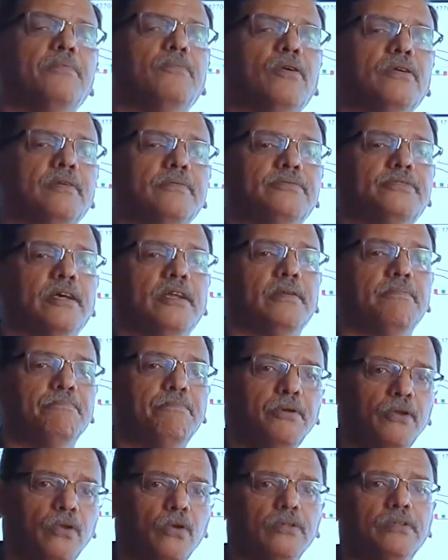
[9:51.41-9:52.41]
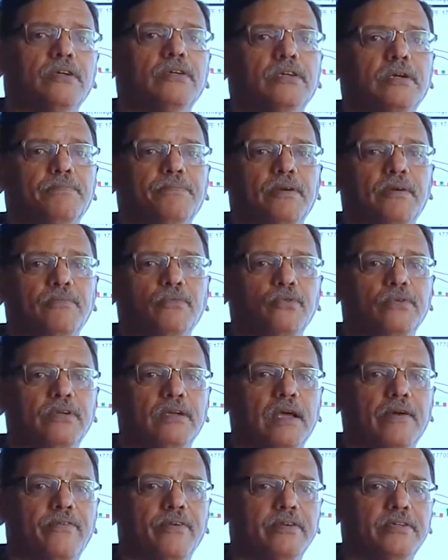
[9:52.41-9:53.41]
bottom sell below the triple moving
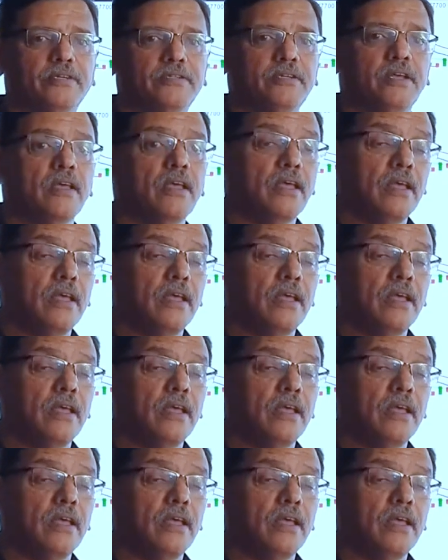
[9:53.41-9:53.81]
averages,